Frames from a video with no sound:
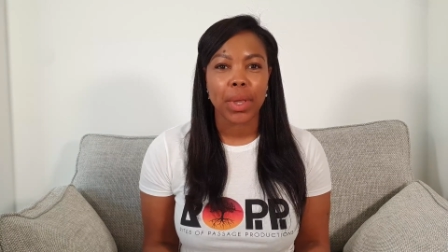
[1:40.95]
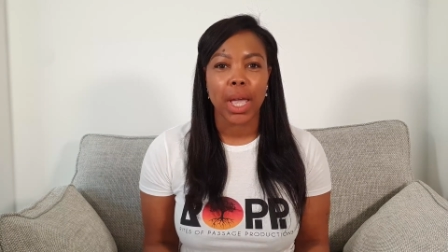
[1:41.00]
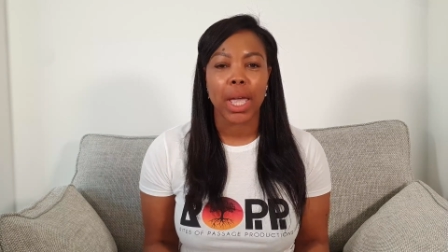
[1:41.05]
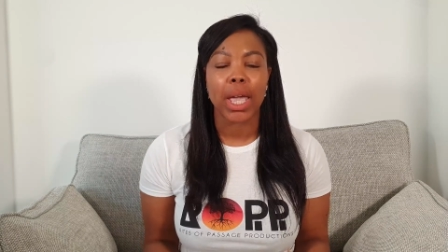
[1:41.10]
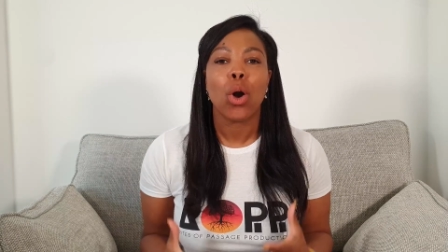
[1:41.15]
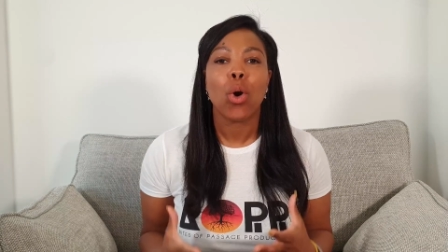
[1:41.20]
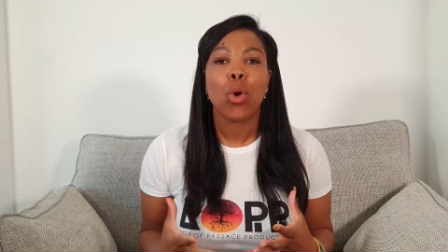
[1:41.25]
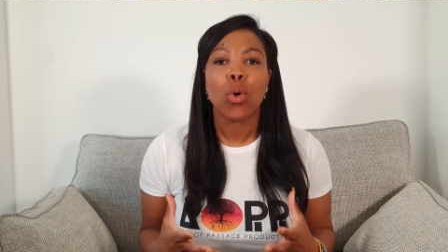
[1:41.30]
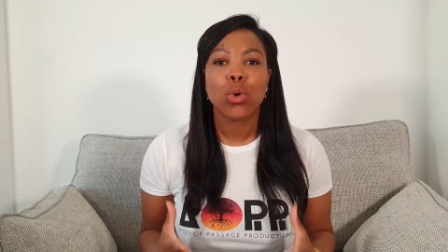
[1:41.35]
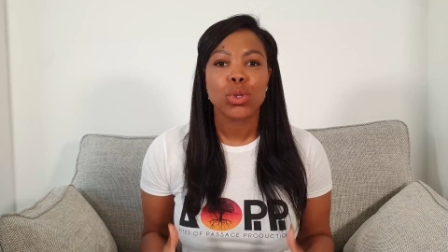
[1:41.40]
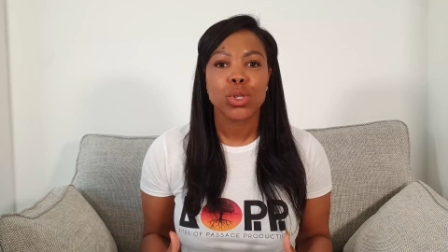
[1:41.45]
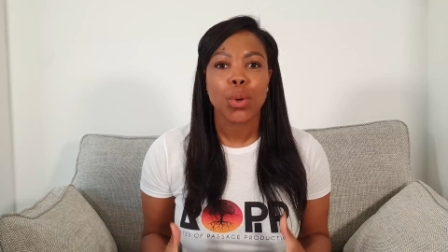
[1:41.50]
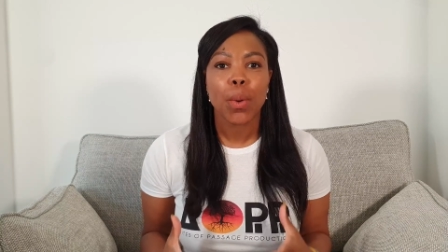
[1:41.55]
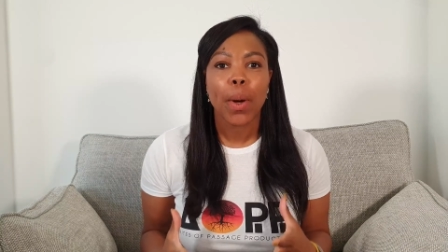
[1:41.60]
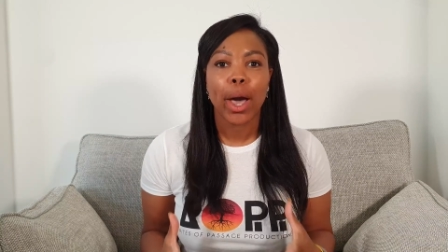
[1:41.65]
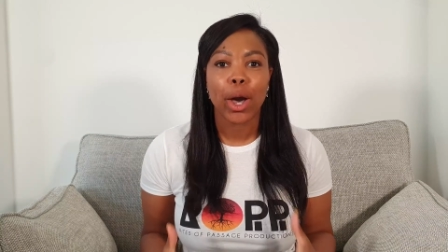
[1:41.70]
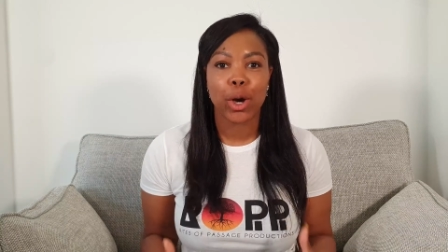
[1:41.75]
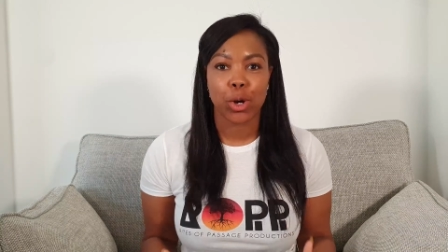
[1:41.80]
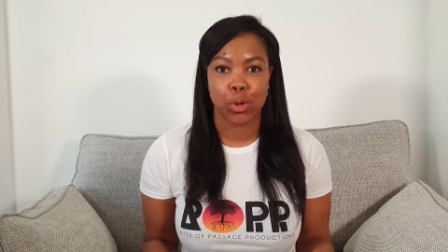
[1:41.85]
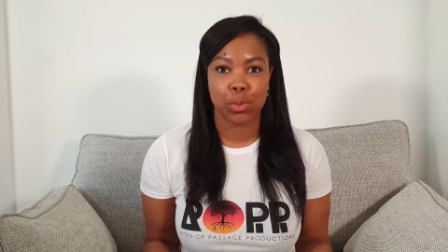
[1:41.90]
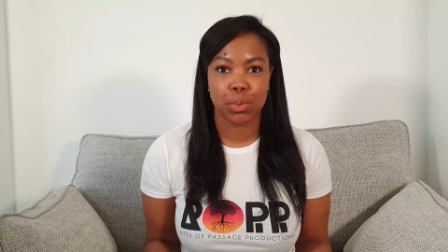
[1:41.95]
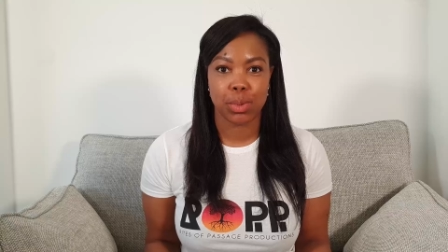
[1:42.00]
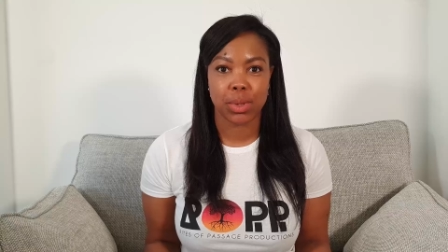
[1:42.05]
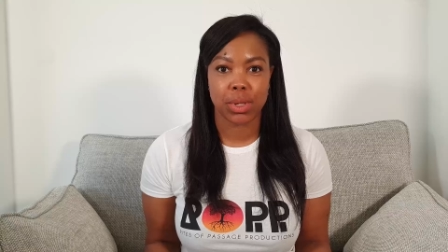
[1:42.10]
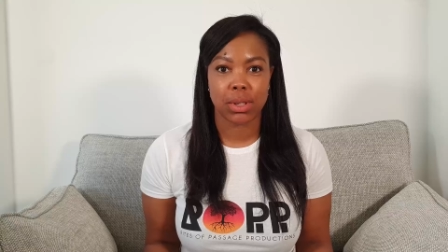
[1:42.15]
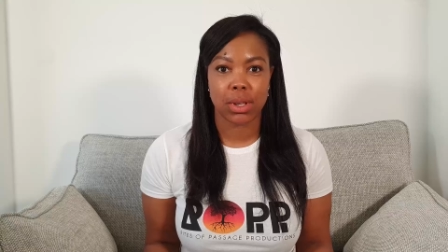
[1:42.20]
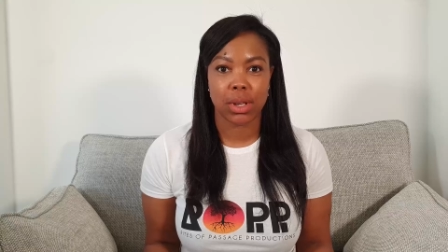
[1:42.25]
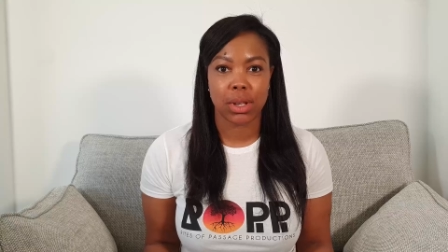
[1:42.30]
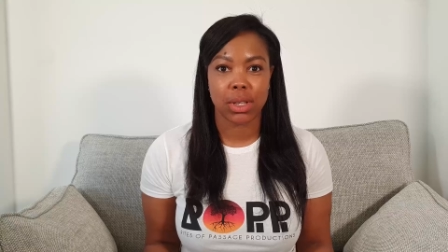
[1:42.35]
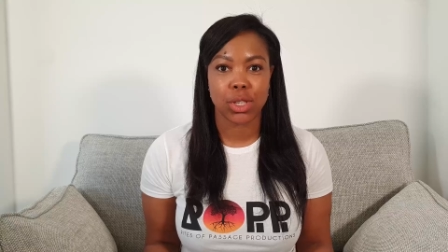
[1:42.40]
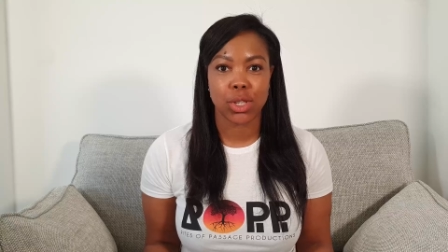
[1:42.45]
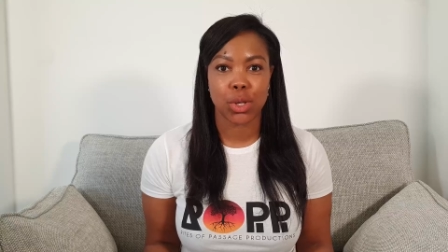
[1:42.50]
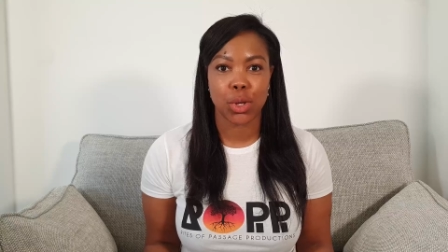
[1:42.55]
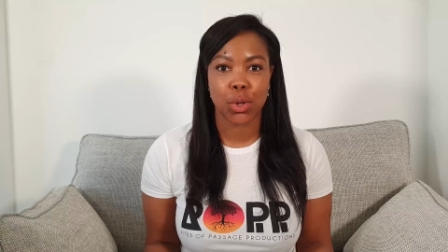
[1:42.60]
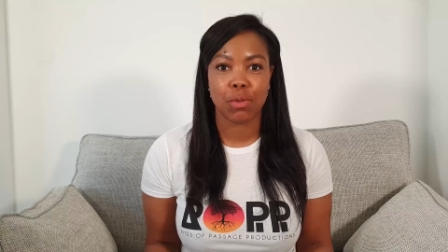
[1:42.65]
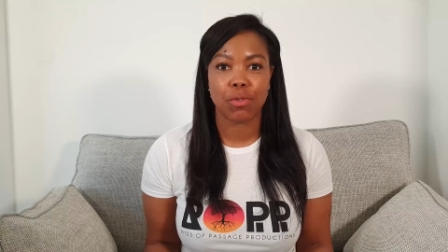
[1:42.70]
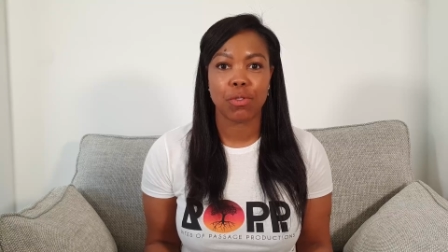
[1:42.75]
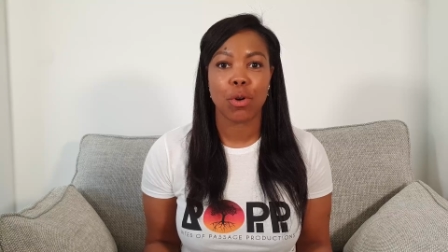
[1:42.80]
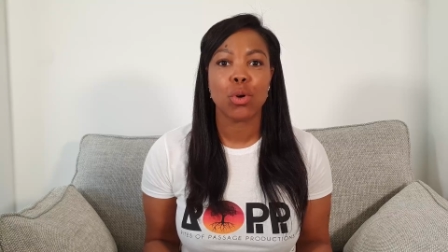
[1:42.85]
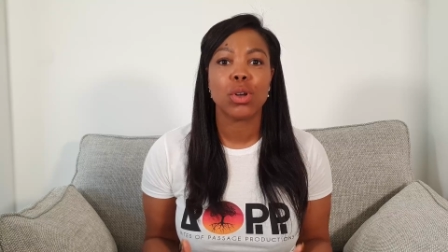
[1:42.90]
it also helps
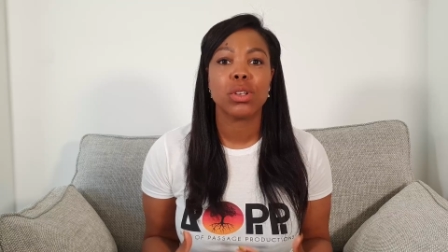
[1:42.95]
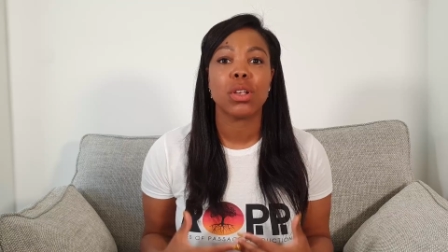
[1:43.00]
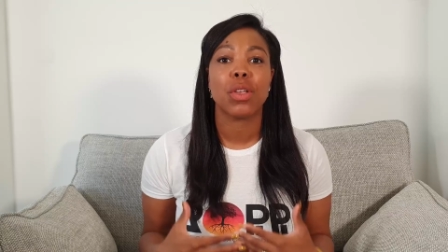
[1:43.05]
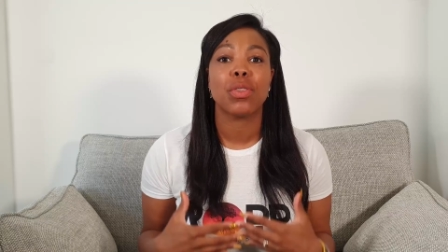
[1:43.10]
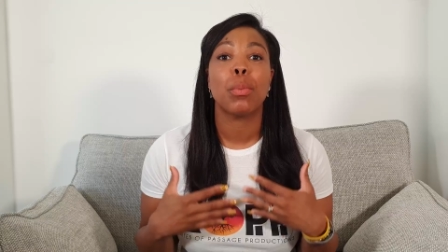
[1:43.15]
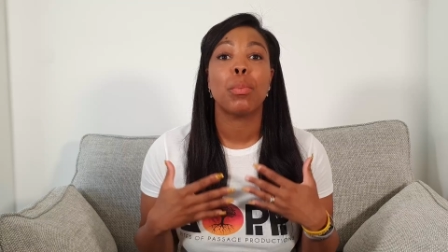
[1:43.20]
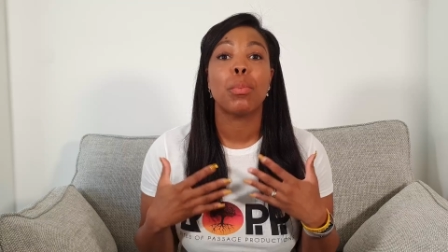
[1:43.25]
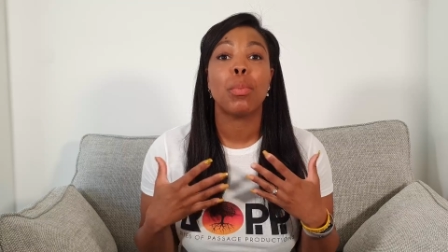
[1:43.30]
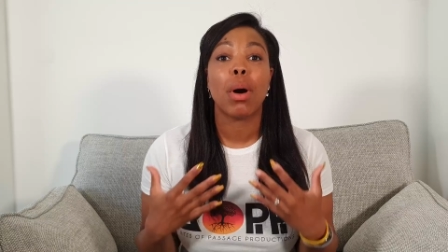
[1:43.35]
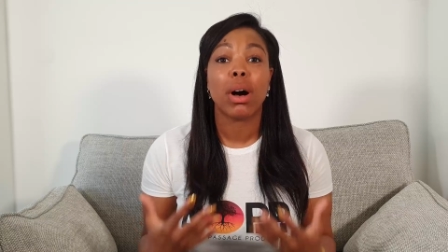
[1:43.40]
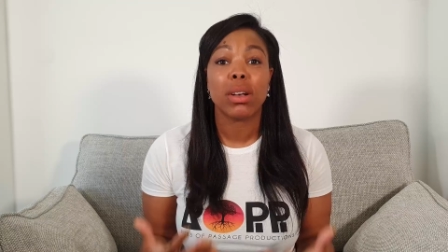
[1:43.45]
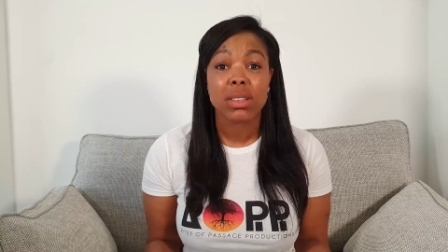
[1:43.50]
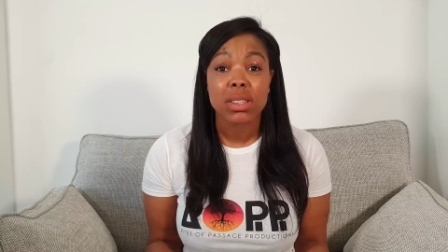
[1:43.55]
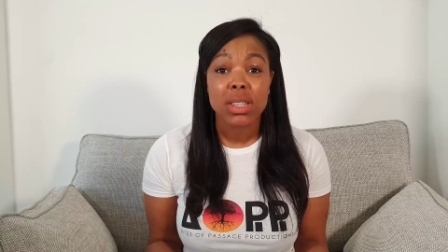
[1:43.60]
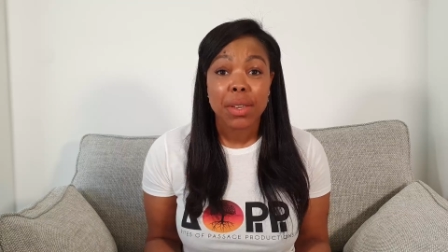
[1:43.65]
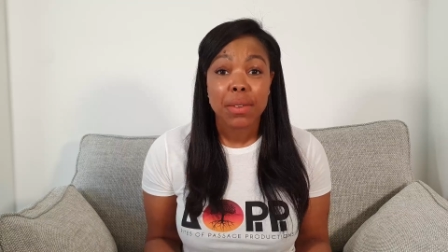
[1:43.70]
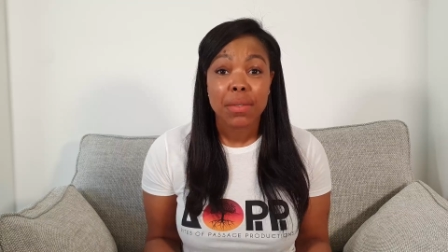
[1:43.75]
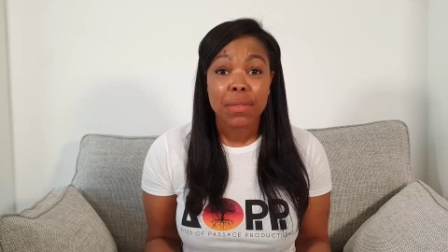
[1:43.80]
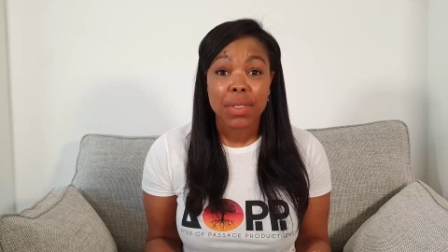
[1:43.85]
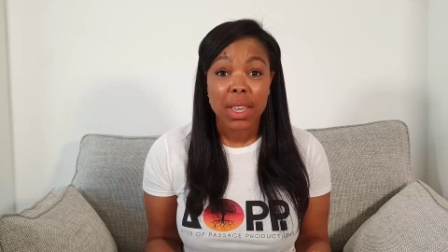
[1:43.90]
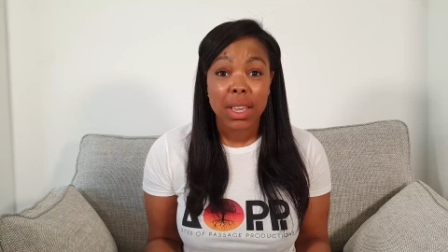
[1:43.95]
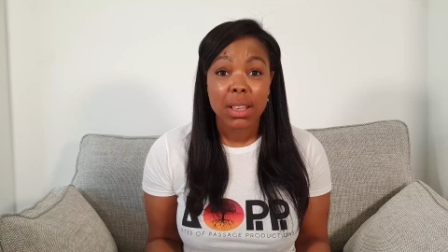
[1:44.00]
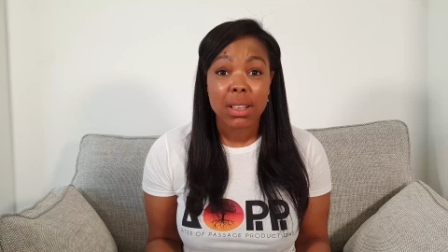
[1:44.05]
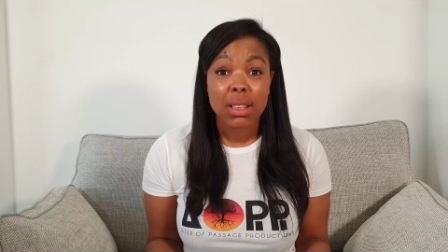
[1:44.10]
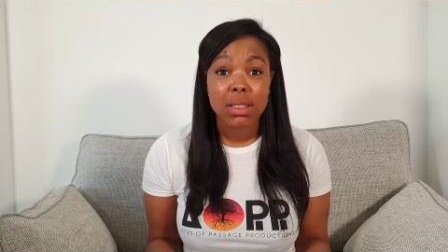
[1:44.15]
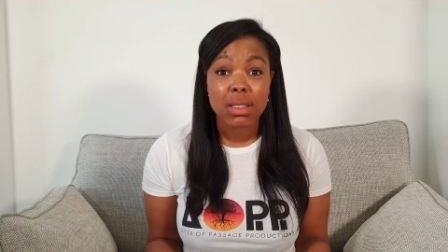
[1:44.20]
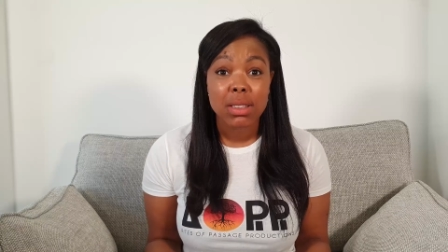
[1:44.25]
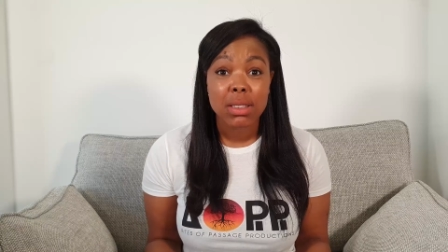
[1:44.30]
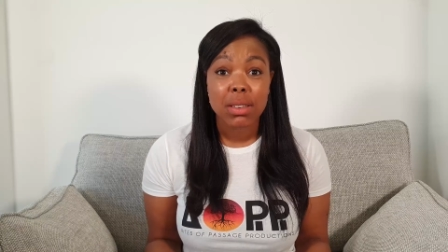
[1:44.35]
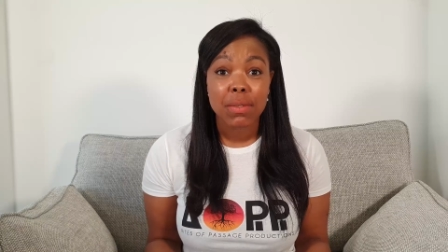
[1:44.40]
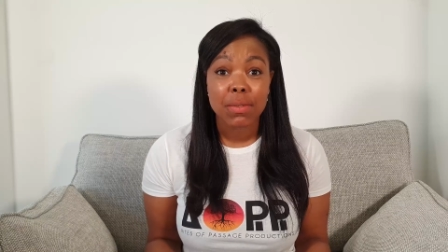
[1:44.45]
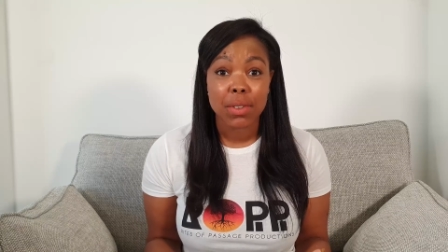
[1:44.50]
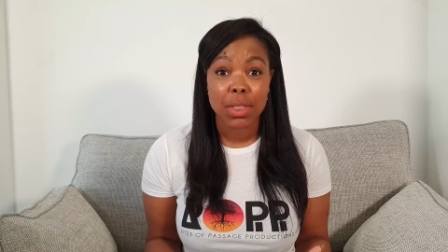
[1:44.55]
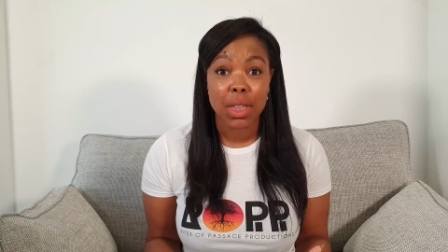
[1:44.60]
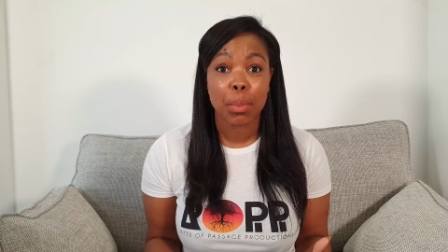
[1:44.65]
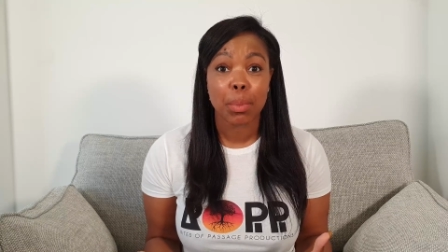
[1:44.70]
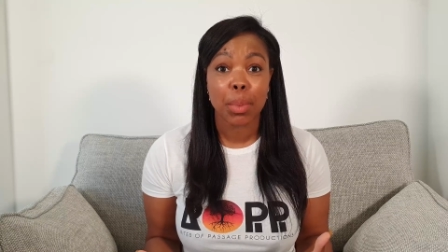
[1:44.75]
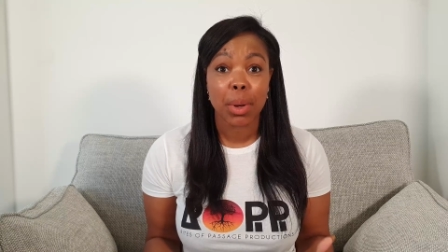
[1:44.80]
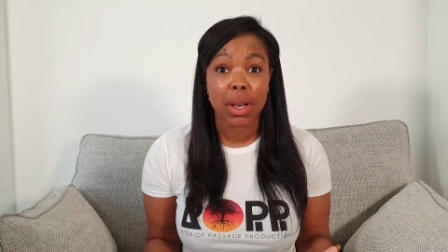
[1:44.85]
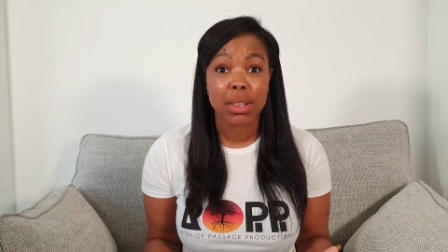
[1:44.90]
to focus on the positive things for
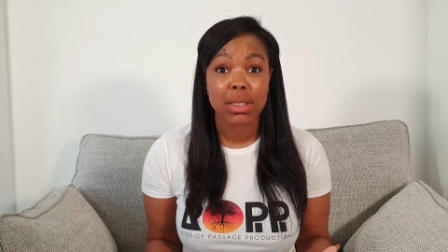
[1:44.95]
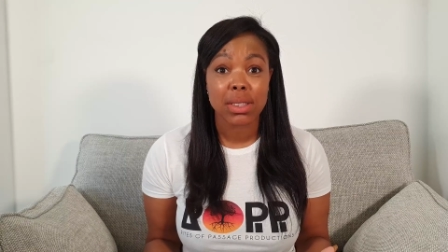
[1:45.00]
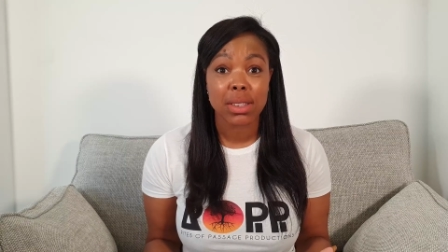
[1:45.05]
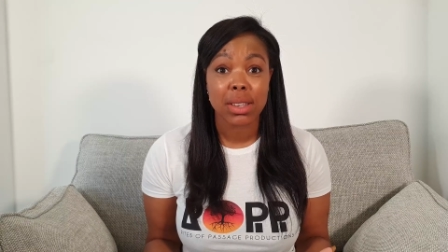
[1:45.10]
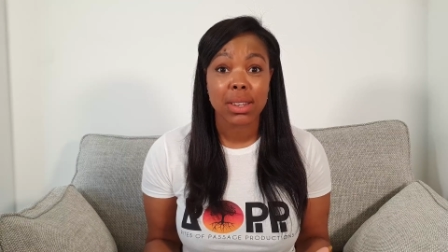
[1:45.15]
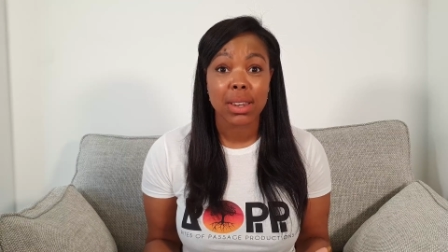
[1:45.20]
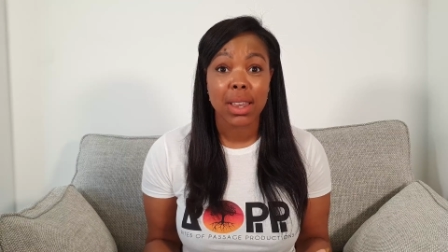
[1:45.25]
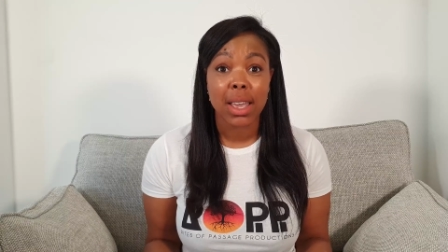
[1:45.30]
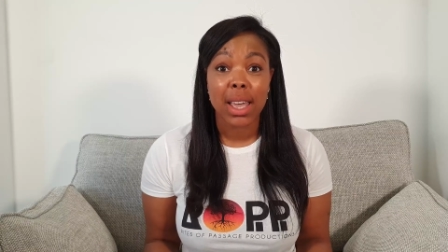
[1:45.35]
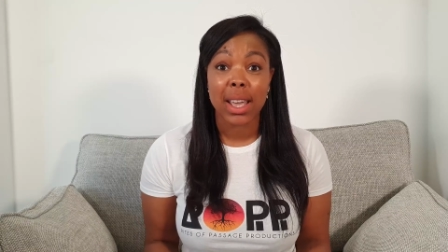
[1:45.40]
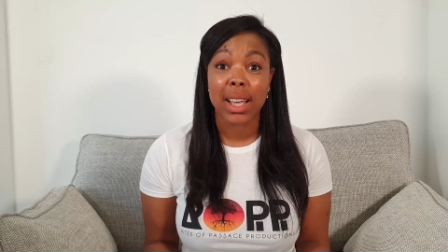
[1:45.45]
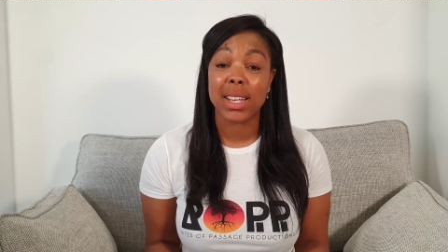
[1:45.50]
that person